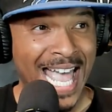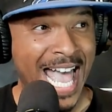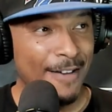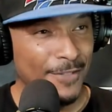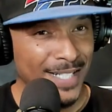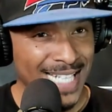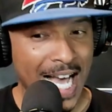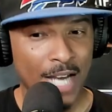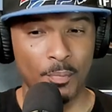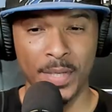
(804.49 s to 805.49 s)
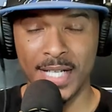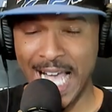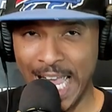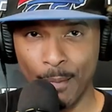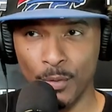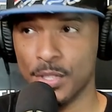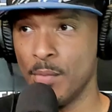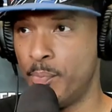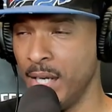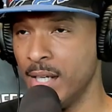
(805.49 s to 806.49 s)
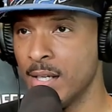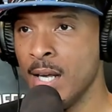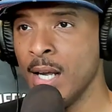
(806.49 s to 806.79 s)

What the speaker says: have not been able to beat